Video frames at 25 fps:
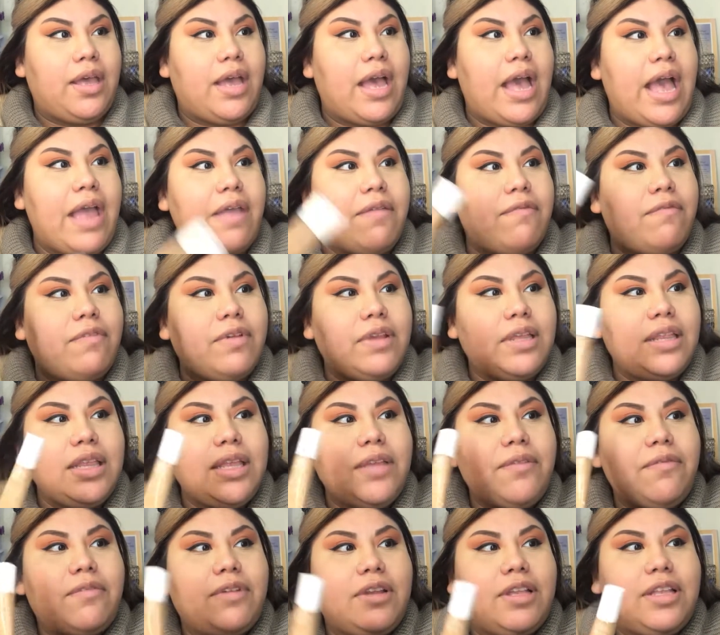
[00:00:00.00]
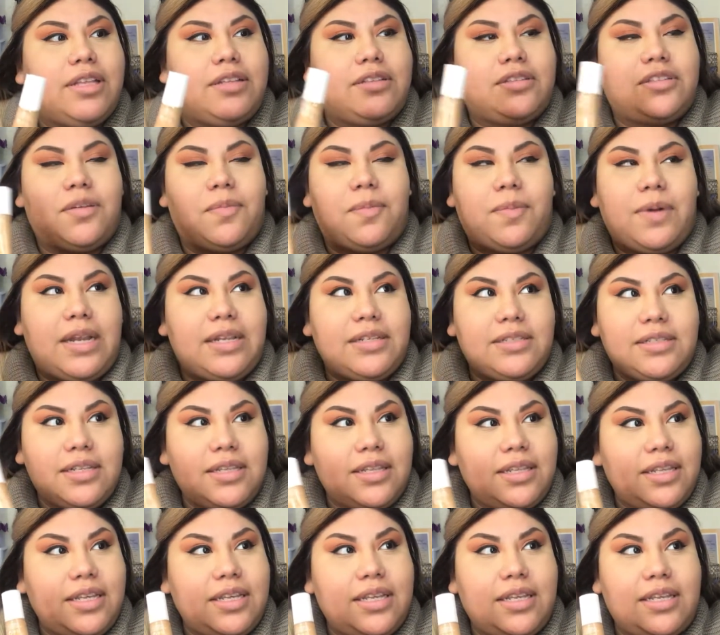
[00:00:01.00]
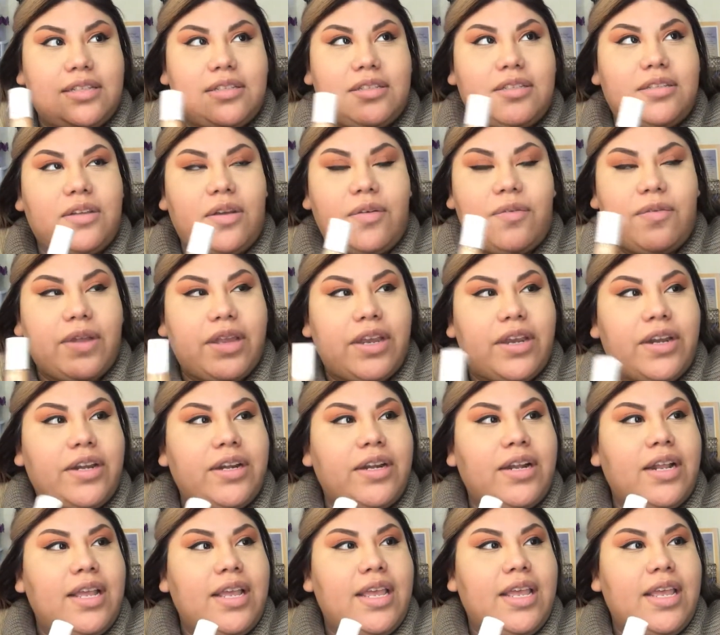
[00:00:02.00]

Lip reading: I really surprisingly and so weird,